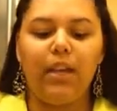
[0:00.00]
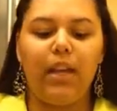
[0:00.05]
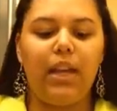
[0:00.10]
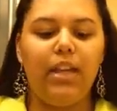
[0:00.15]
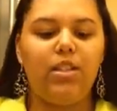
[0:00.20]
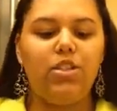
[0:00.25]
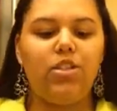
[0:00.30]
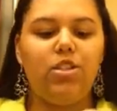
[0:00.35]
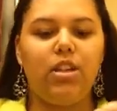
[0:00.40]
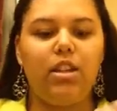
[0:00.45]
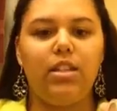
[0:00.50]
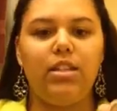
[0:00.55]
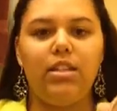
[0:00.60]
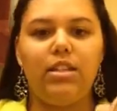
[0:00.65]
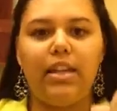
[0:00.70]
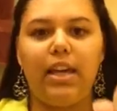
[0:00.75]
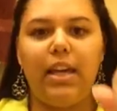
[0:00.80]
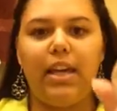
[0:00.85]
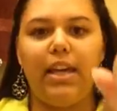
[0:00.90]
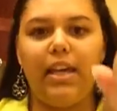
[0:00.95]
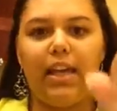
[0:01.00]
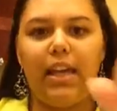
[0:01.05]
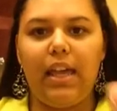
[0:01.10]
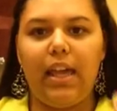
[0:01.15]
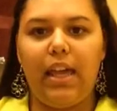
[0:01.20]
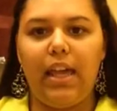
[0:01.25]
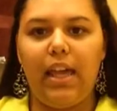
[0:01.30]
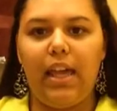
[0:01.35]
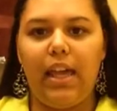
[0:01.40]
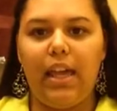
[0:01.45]
It's just like
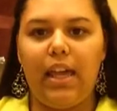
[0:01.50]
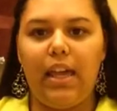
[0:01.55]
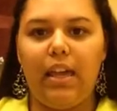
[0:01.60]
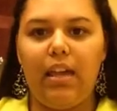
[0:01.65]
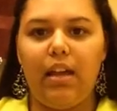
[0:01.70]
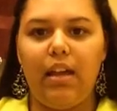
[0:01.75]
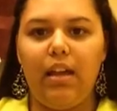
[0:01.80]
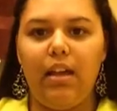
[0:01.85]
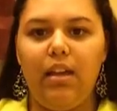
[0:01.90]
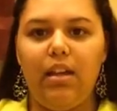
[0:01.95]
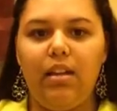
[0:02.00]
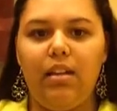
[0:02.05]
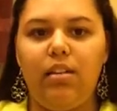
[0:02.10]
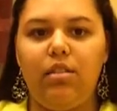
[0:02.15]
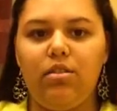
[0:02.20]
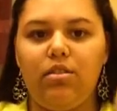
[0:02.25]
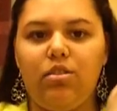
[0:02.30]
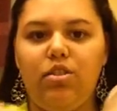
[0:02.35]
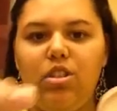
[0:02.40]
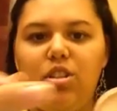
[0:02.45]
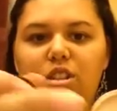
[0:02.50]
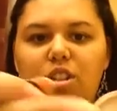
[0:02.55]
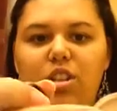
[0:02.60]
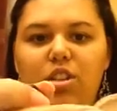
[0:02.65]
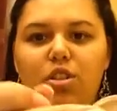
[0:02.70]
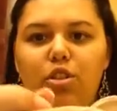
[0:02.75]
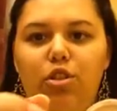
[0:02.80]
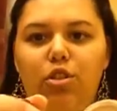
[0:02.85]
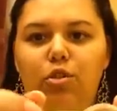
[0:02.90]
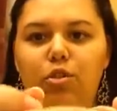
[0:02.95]
a
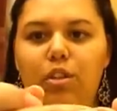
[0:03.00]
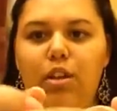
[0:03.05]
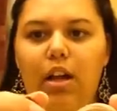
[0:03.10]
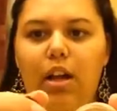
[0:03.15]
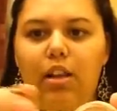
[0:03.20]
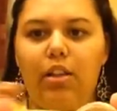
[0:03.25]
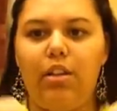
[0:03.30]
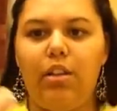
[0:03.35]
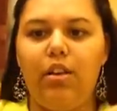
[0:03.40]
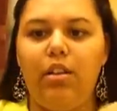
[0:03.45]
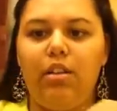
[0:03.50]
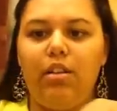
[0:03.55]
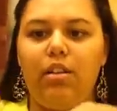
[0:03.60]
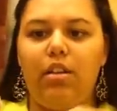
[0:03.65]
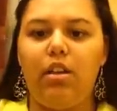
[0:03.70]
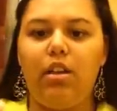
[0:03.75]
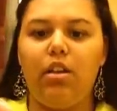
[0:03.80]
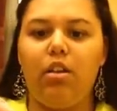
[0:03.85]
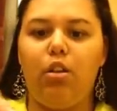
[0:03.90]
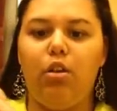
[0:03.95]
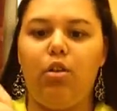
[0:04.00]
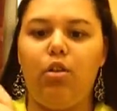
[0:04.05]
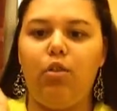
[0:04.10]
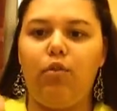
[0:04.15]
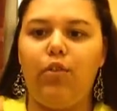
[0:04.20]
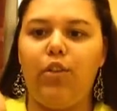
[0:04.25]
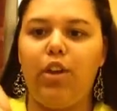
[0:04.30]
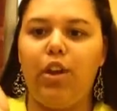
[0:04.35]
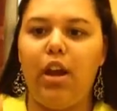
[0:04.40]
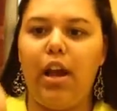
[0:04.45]
nude color. It can go
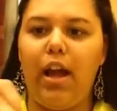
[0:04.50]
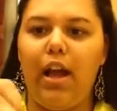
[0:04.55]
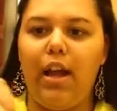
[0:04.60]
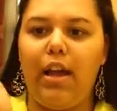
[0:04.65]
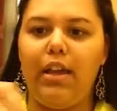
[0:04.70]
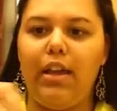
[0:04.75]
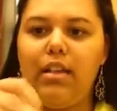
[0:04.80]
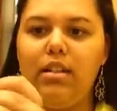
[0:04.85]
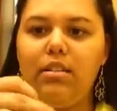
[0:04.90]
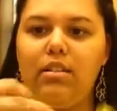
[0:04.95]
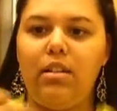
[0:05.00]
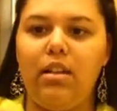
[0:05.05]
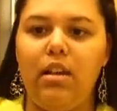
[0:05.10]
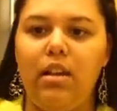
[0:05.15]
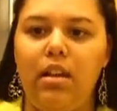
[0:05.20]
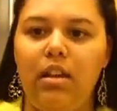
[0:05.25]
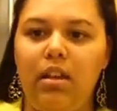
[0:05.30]
over your eyes.